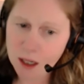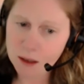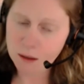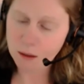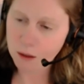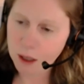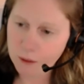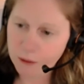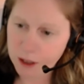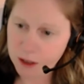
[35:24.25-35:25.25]

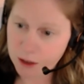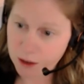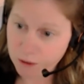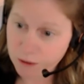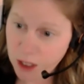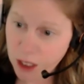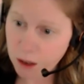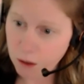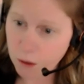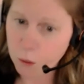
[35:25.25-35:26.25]
if it's
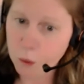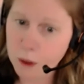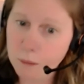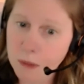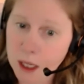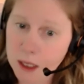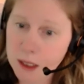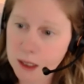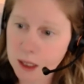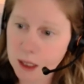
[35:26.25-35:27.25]
severe, we might
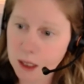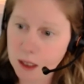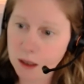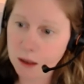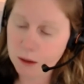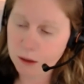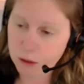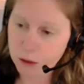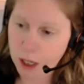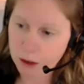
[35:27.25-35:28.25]
see
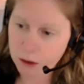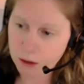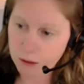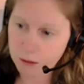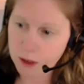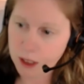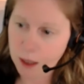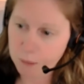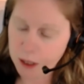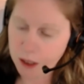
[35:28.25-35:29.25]
contractures
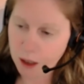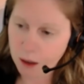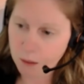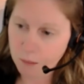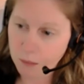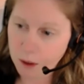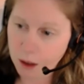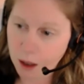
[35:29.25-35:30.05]
that become